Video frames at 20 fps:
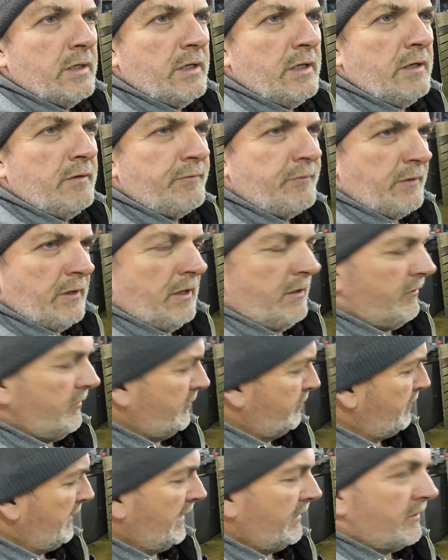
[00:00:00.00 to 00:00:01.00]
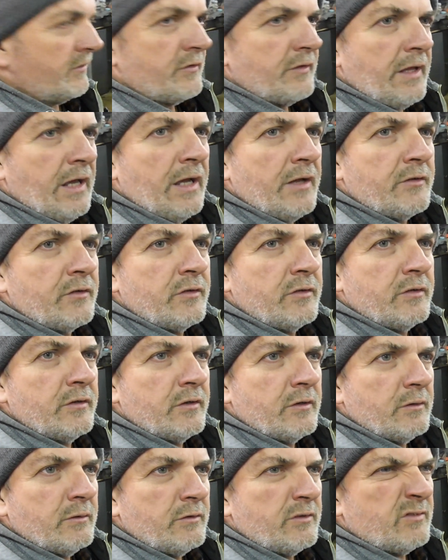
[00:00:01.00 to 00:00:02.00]
If they're as bad as that,
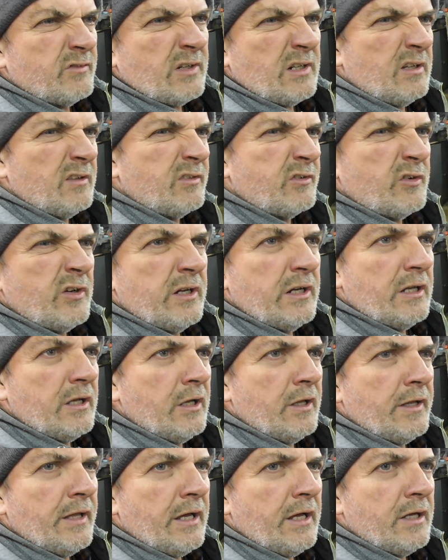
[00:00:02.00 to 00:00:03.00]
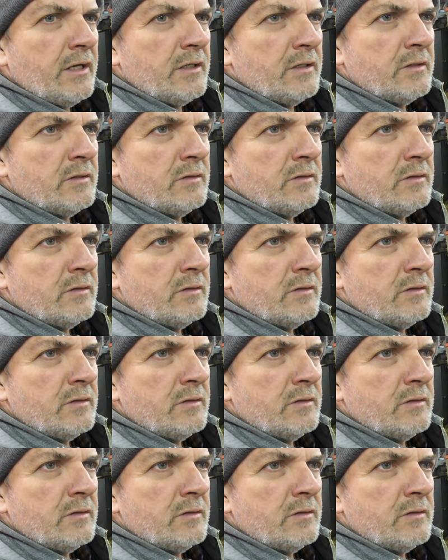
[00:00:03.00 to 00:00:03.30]
in other words, if I've got 3 like that,